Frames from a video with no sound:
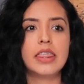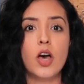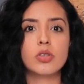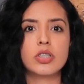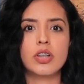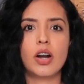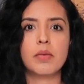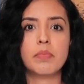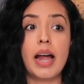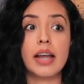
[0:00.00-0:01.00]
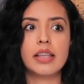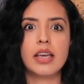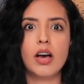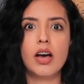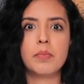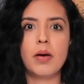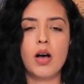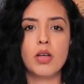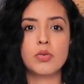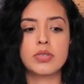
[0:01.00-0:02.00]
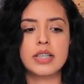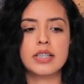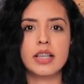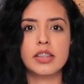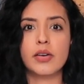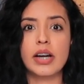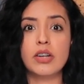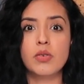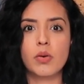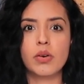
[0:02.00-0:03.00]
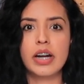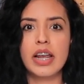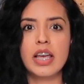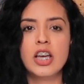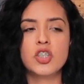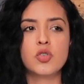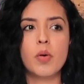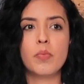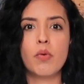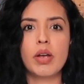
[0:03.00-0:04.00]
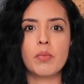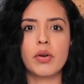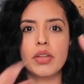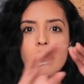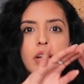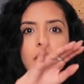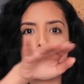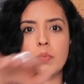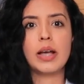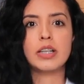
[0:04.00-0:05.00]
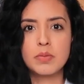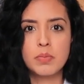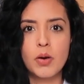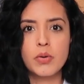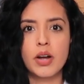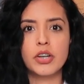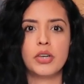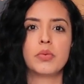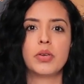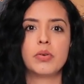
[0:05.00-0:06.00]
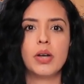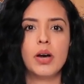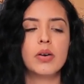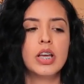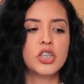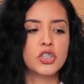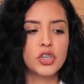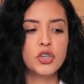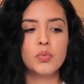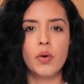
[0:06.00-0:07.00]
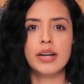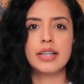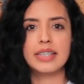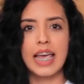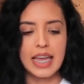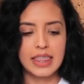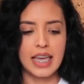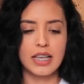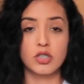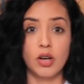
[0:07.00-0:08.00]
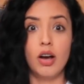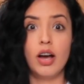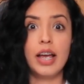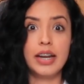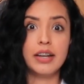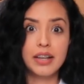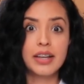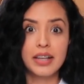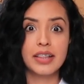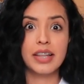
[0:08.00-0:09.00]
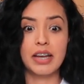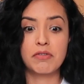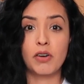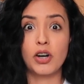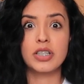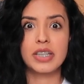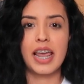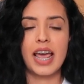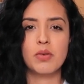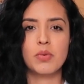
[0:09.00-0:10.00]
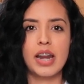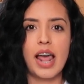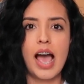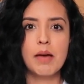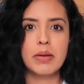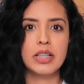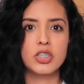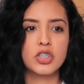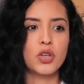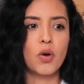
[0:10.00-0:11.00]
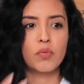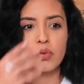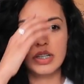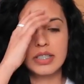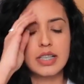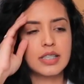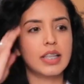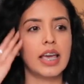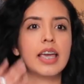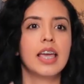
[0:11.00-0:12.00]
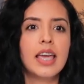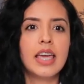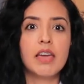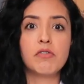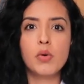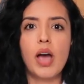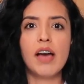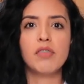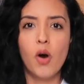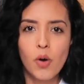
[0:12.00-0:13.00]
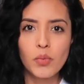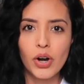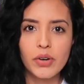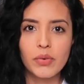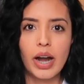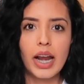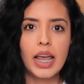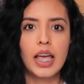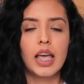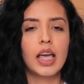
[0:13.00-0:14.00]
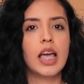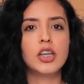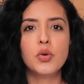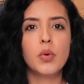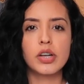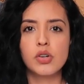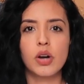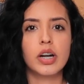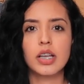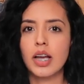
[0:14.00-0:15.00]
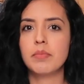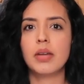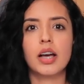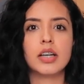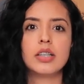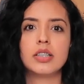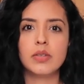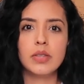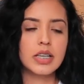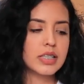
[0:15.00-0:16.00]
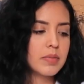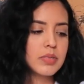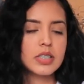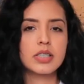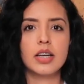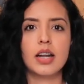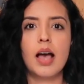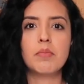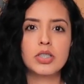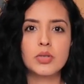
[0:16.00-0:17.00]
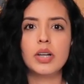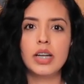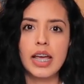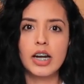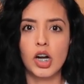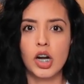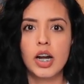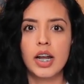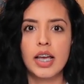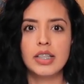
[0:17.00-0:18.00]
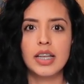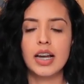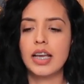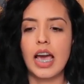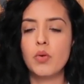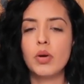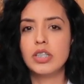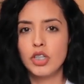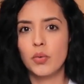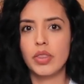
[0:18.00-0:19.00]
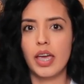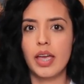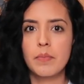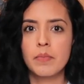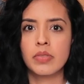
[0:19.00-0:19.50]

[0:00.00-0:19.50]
they'll start piling up all those things that they're ignoring to a point where they're gonna explode on you you know so you want to take things on like firsthand when it happens so for instance like if you have homework right and you ignore you're like i'm not gonna do this i'm just gonna i'm gonna do it later and then i like i don't want to deal with it